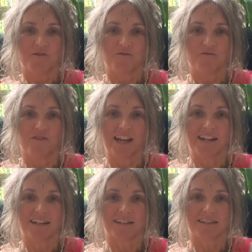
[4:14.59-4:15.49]

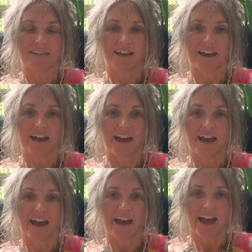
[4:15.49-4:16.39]
Venus
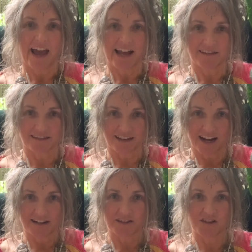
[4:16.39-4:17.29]
has
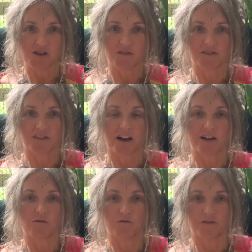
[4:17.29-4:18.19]
started the new
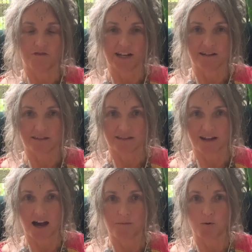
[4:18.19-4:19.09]
cycle, the Venus
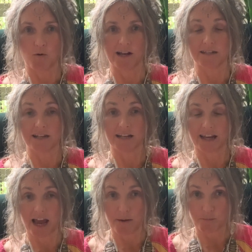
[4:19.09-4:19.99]
star point
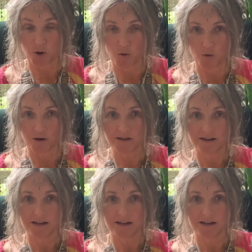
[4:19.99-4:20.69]
in Capricorn.